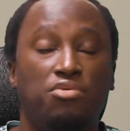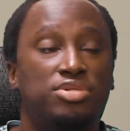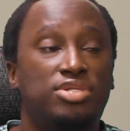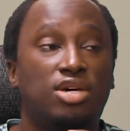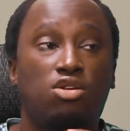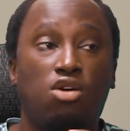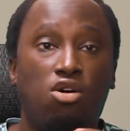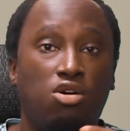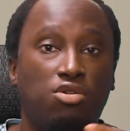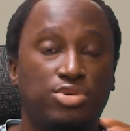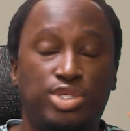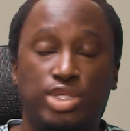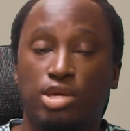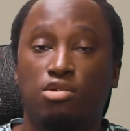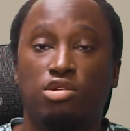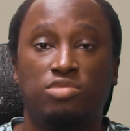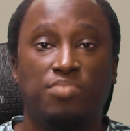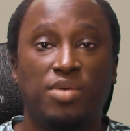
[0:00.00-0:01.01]
It's not all
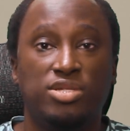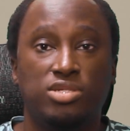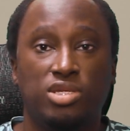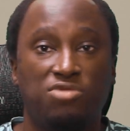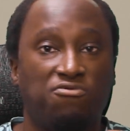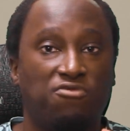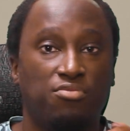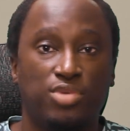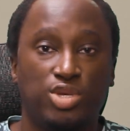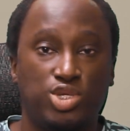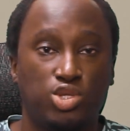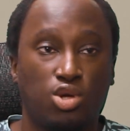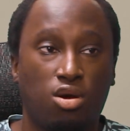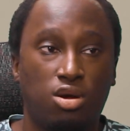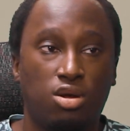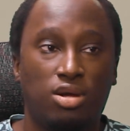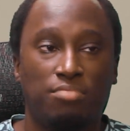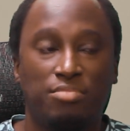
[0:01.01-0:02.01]
serious business from the start.